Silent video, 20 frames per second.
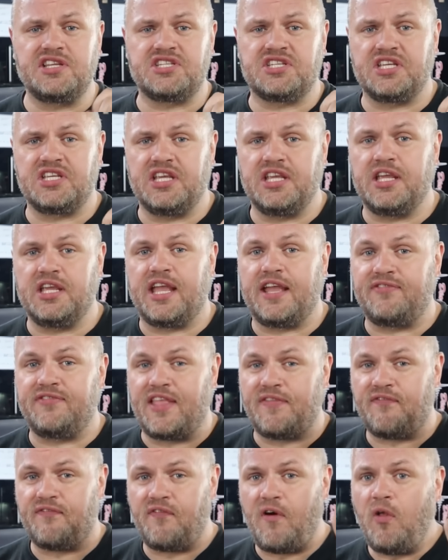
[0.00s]
to see if
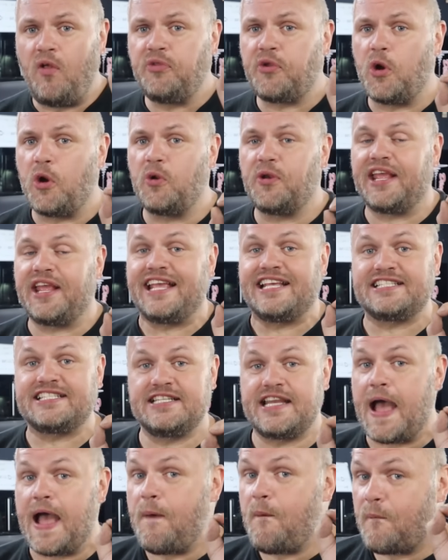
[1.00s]
that fault code is
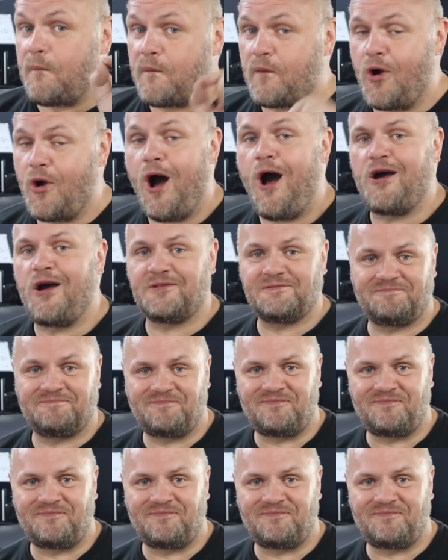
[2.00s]
now gone.